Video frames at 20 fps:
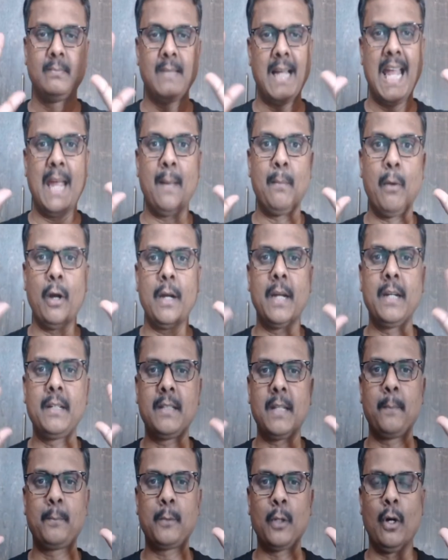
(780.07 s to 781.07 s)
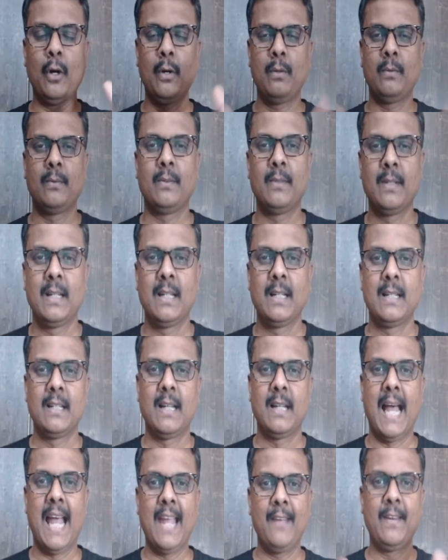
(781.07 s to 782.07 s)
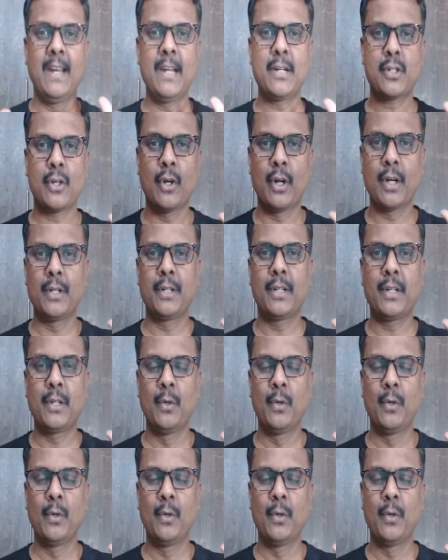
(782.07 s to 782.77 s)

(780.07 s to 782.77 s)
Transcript: I am on it, Tripto. I will ensure it.